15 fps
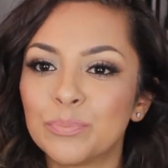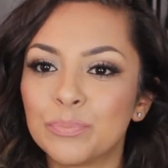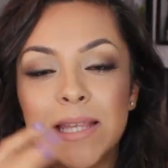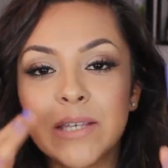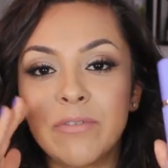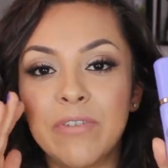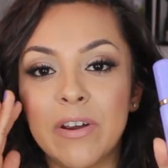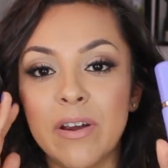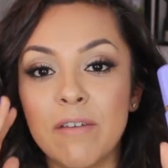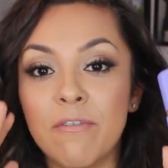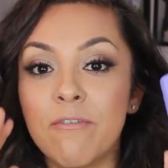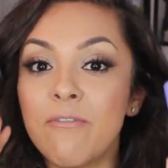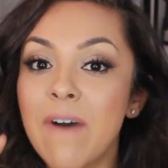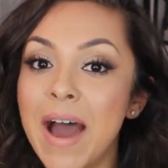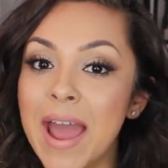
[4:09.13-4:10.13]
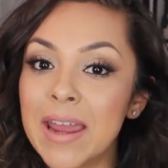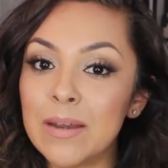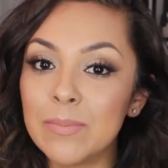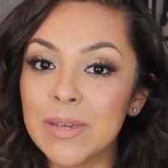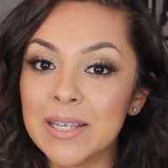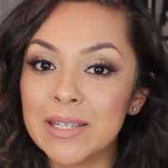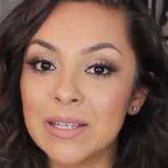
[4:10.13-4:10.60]
It's a very
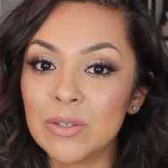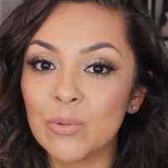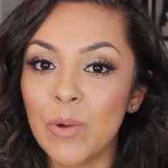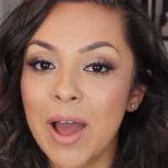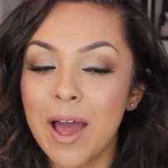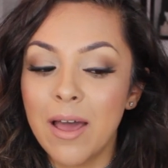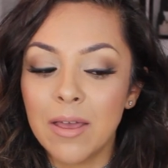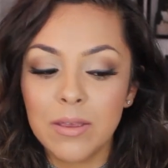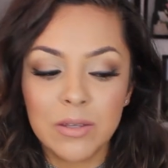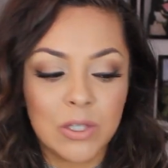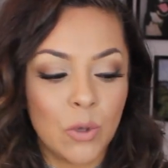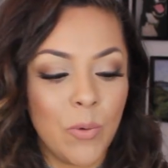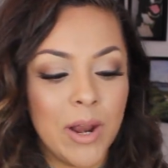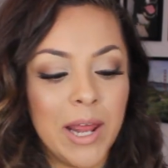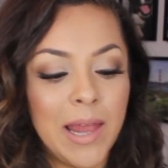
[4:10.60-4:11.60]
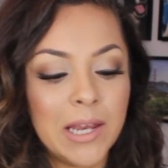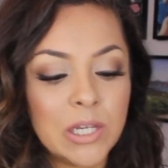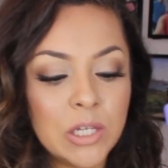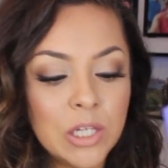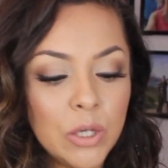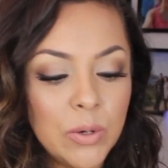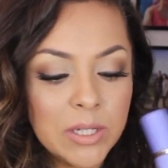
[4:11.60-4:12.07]
fine mist as well, so what I like
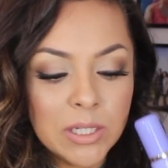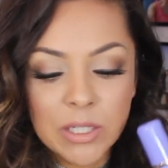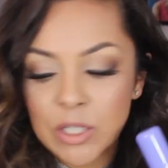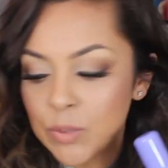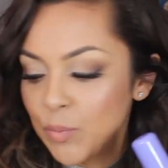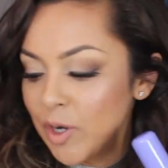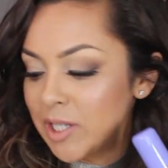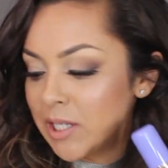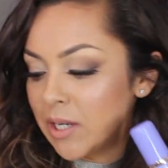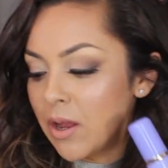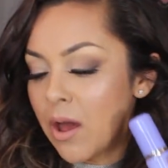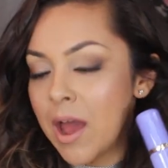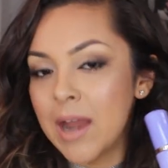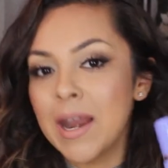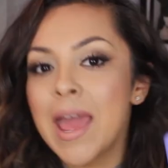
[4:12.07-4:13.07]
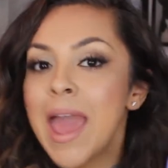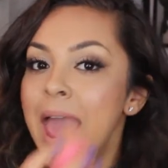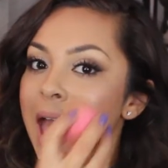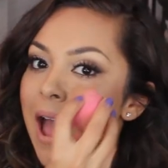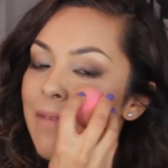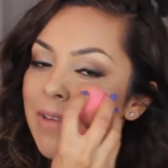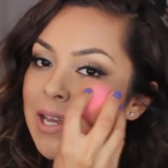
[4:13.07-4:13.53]
to do is just spritz it on
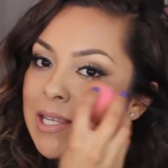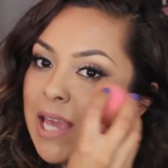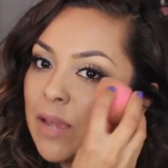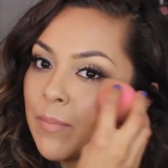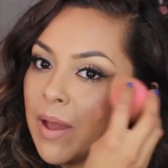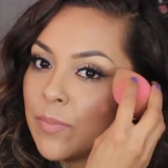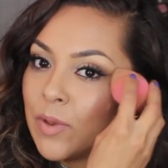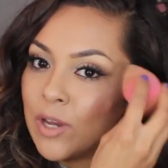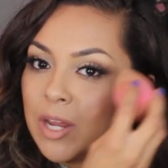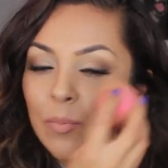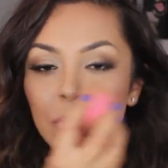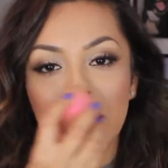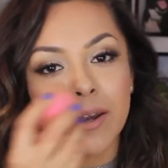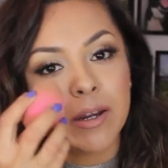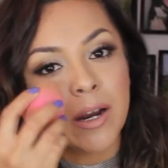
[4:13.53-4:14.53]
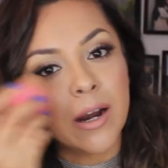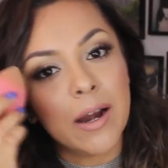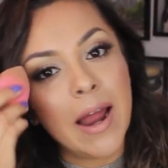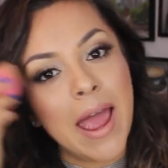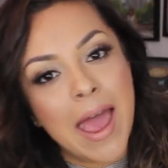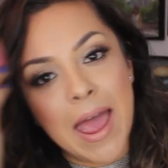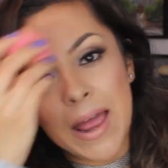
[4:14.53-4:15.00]
and then take my beauty
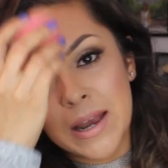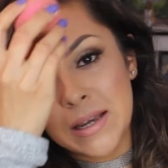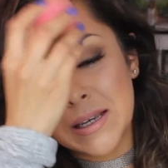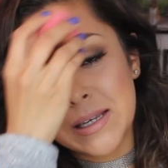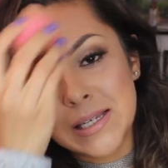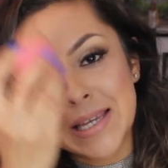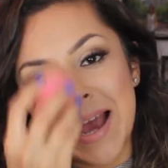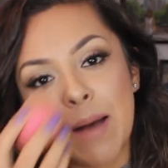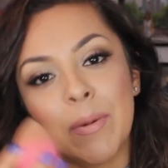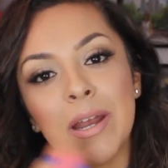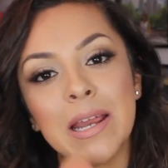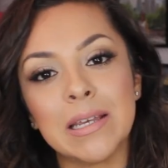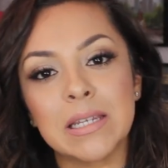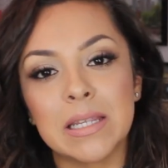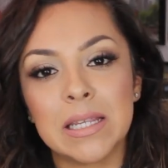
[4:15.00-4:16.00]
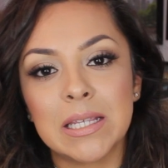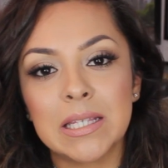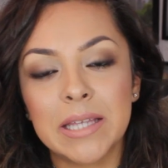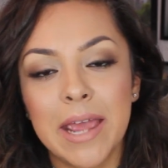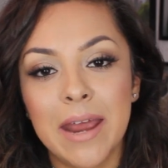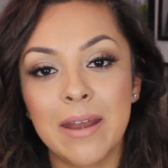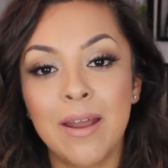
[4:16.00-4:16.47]
blender and dab it into the
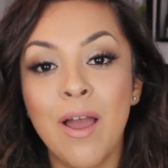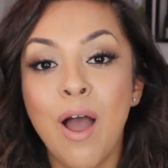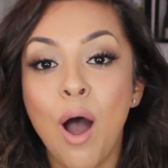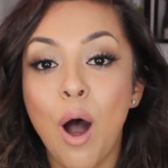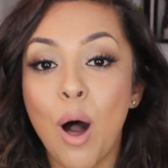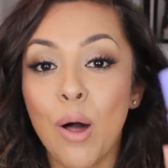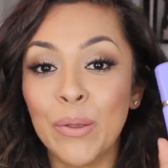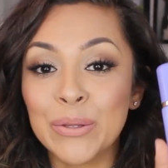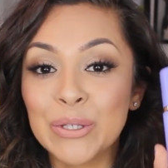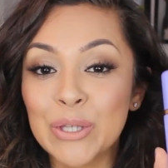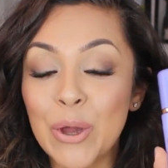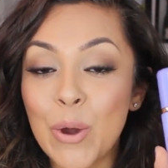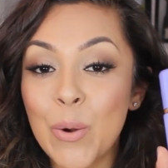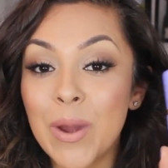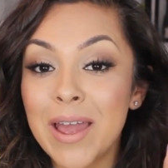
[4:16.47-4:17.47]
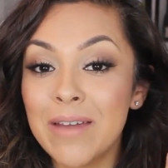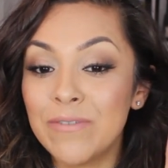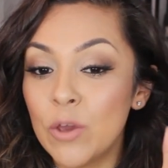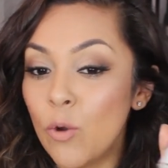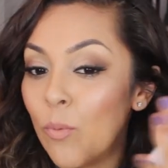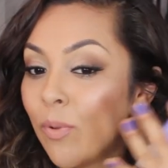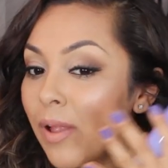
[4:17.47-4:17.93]
skin. Also,
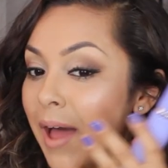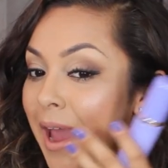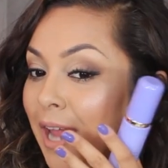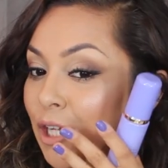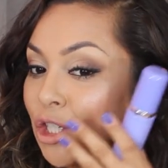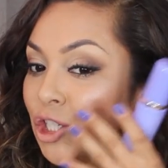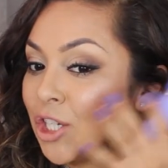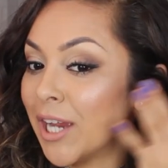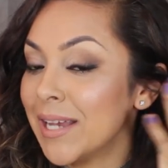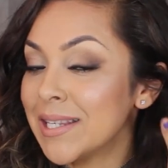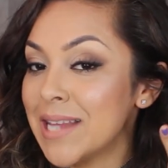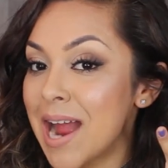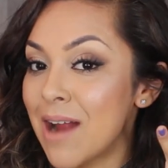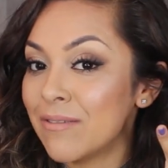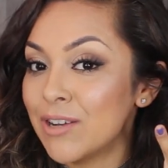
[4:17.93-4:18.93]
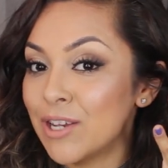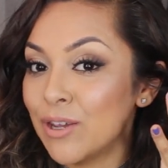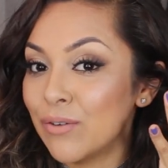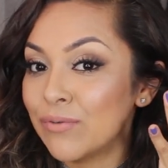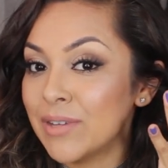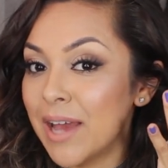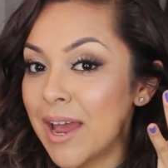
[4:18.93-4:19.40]
if you apply it just after
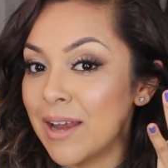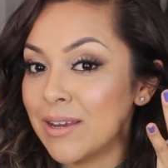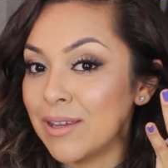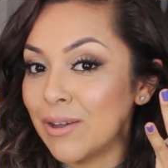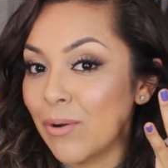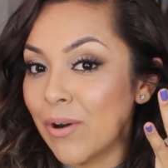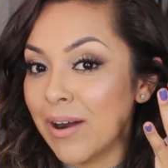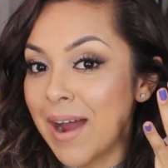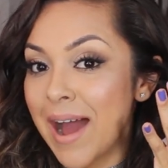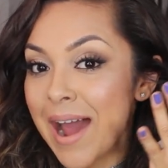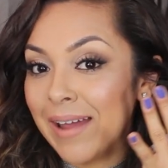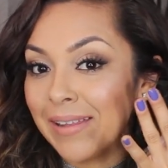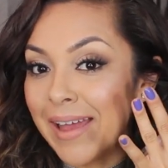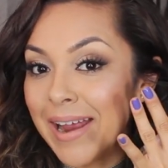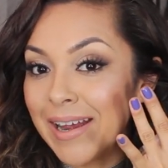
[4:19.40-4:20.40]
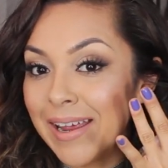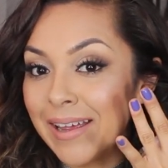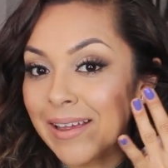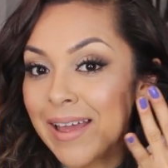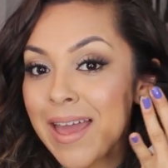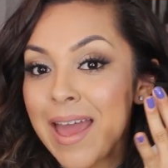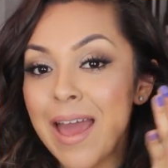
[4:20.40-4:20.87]
you've done your
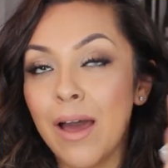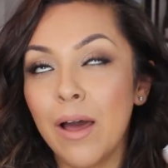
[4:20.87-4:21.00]
highlighting,